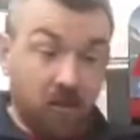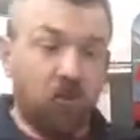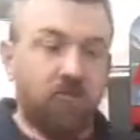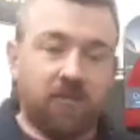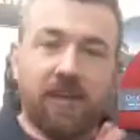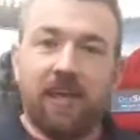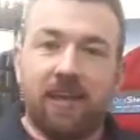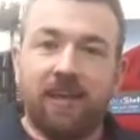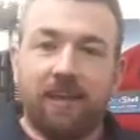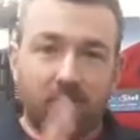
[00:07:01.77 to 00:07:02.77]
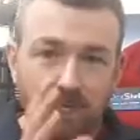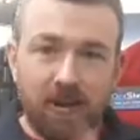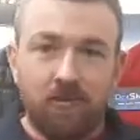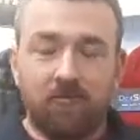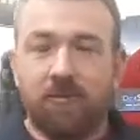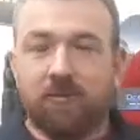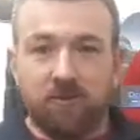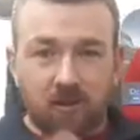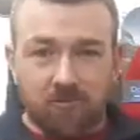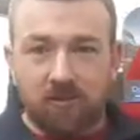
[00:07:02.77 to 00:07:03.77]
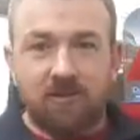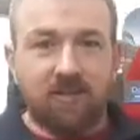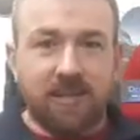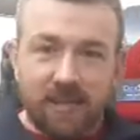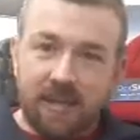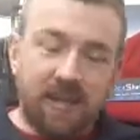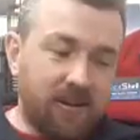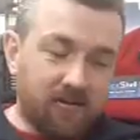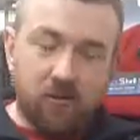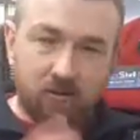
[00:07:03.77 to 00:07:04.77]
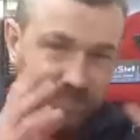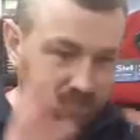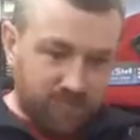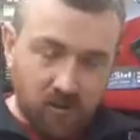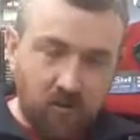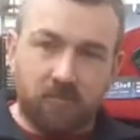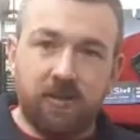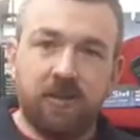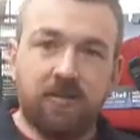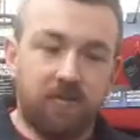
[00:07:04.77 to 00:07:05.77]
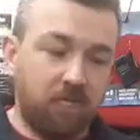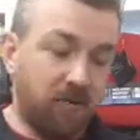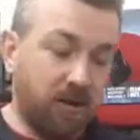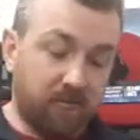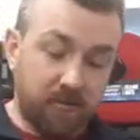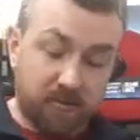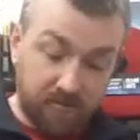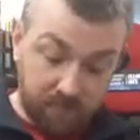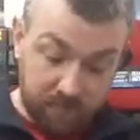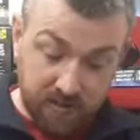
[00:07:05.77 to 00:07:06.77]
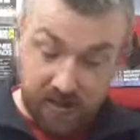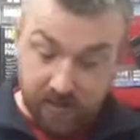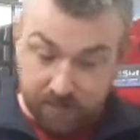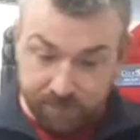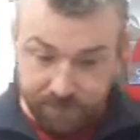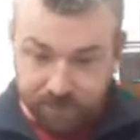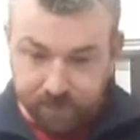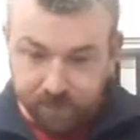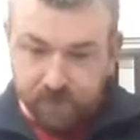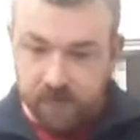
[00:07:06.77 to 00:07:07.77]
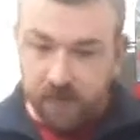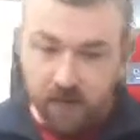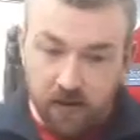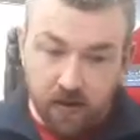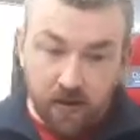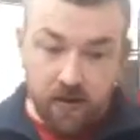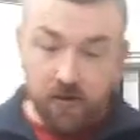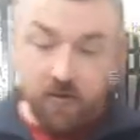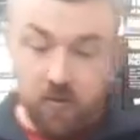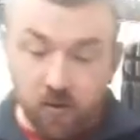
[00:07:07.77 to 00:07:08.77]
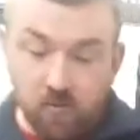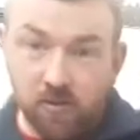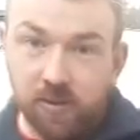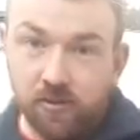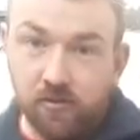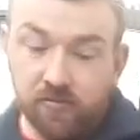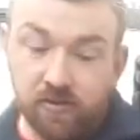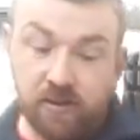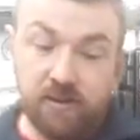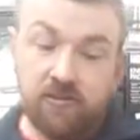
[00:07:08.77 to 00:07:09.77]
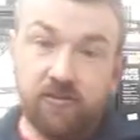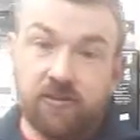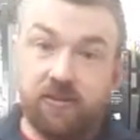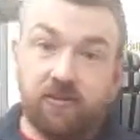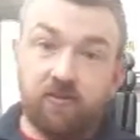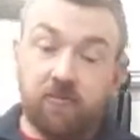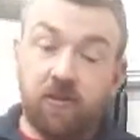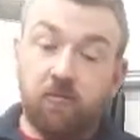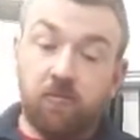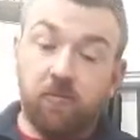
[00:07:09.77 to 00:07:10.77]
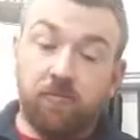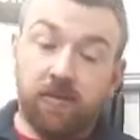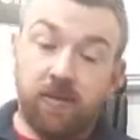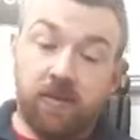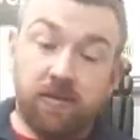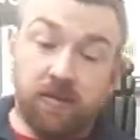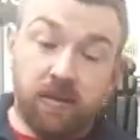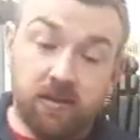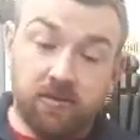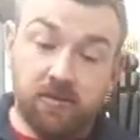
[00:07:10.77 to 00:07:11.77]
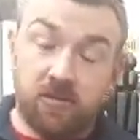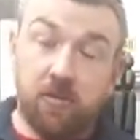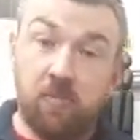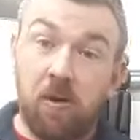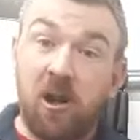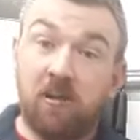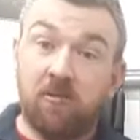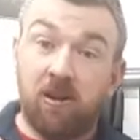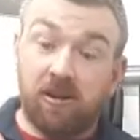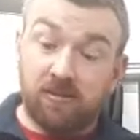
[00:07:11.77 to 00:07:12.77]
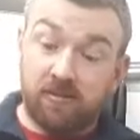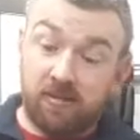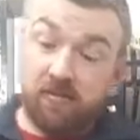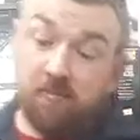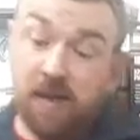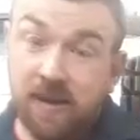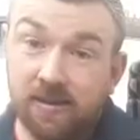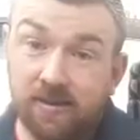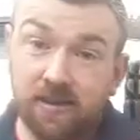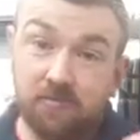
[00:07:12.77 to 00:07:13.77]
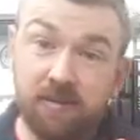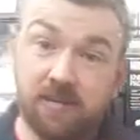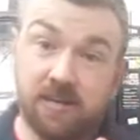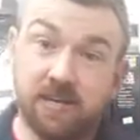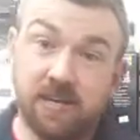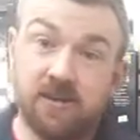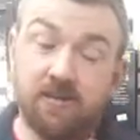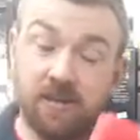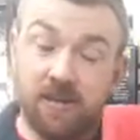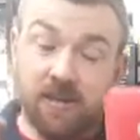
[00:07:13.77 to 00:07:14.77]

Love the Kelly kettle, really love it. There's other versions of Gilly kettle and all. Love these, brilliant. This kit. Now the other one that I used for years, you can see this is my own one. It's just a wee pocket rocket, and it's packed into these wee things here.